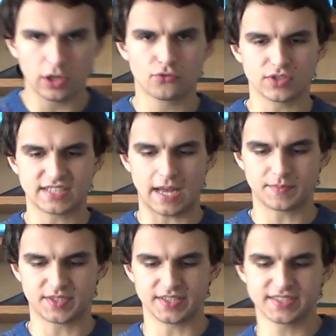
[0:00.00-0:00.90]
of
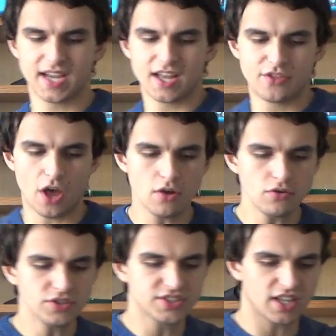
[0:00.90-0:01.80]
receptors,
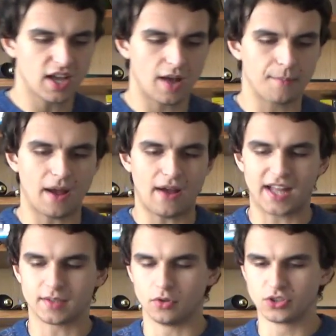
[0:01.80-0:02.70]
those um,
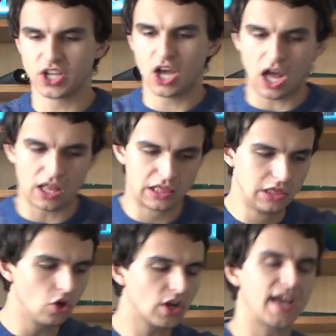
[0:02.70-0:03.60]
animals are
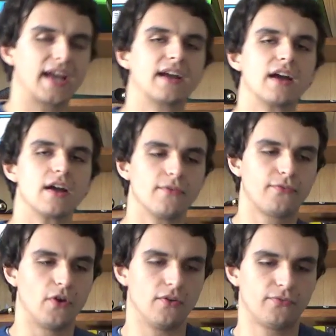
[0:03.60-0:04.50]
looking
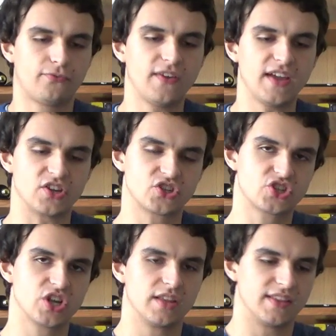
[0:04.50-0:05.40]
for
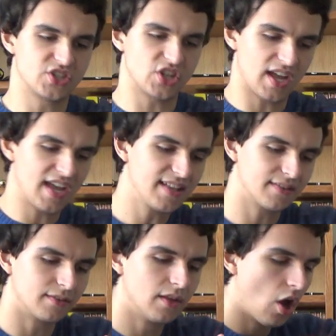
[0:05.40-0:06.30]
fish that are
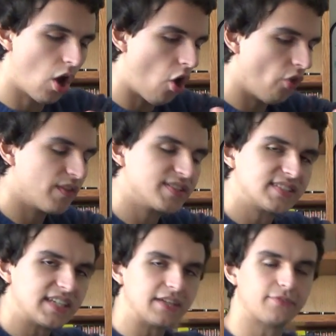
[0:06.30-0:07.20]
hidden on the
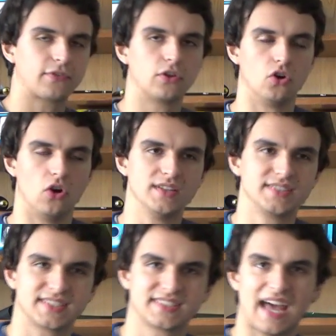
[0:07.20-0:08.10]
sea floor
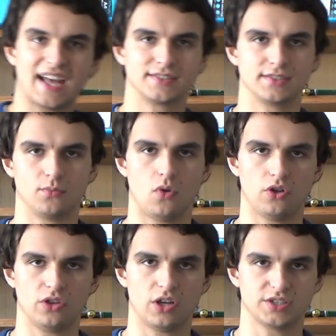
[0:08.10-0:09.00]
under sand and
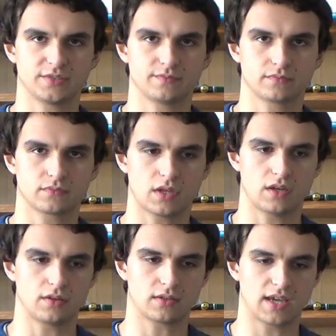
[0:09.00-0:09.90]
whatnot.
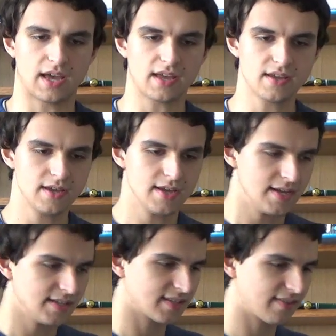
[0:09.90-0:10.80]
Okay,
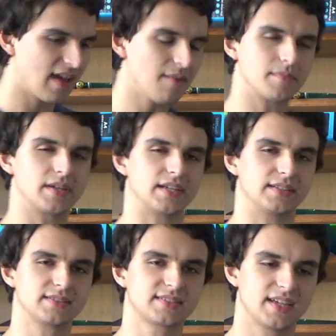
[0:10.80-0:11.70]
so that
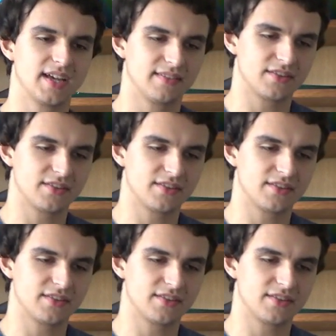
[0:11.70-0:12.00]
means the